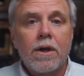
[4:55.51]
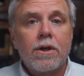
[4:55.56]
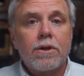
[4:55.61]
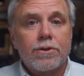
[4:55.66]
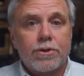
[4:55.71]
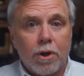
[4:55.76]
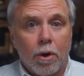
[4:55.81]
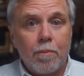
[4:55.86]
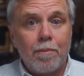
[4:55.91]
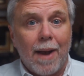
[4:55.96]

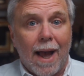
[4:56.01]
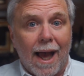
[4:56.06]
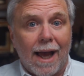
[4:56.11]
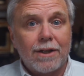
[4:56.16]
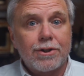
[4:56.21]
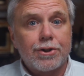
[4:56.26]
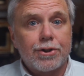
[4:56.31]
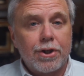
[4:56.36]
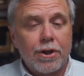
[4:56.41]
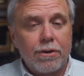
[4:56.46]
So
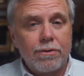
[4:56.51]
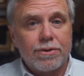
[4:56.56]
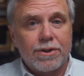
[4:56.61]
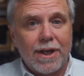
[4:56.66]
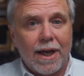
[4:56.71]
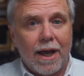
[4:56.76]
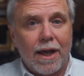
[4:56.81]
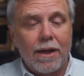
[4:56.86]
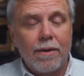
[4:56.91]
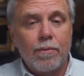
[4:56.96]
Patch
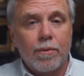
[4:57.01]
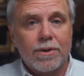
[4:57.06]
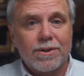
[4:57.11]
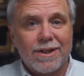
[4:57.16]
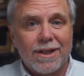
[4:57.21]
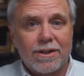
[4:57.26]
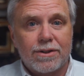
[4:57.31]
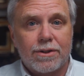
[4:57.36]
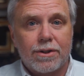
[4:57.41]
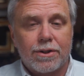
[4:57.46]
Tuesday was
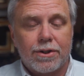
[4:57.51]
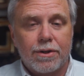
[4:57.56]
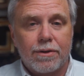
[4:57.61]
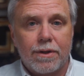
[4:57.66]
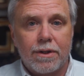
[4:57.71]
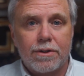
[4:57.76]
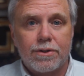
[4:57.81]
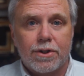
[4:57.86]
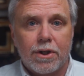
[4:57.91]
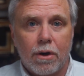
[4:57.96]

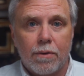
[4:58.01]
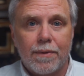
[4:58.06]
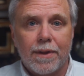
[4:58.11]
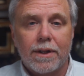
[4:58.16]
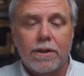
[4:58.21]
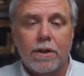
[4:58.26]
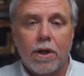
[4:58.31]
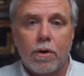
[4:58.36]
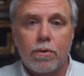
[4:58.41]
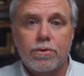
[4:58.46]
instituted so
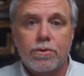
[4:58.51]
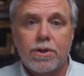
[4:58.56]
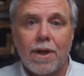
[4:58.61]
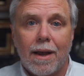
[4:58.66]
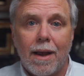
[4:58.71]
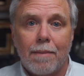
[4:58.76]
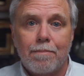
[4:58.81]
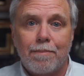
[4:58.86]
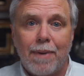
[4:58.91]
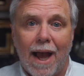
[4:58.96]
that those
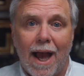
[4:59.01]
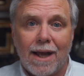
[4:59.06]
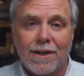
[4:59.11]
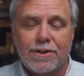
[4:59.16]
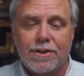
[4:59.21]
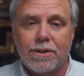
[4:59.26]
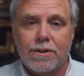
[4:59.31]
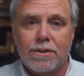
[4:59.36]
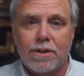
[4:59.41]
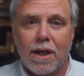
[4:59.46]

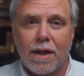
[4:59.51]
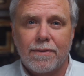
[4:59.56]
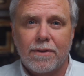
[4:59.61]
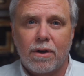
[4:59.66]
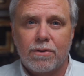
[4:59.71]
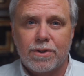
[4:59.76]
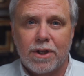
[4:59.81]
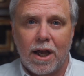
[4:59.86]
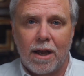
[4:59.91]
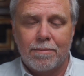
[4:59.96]
patches and
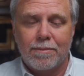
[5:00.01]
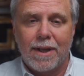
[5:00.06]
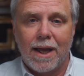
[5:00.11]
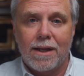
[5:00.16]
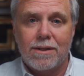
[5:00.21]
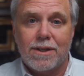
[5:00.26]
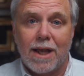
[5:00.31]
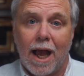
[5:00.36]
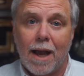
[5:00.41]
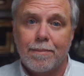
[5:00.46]
those
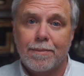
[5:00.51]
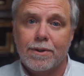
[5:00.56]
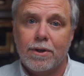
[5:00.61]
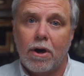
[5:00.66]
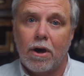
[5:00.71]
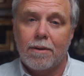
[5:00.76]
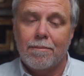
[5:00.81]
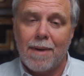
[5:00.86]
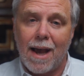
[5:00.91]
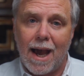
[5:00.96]
updates happened
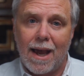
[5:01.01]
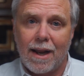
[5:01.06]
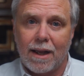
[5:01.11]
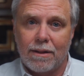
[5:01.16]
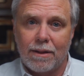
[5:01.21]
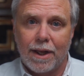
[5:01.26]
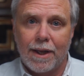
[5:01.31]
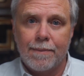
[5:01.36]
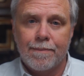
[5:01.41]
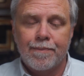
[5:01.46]

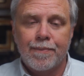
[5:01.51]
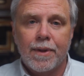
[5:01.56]
automatically.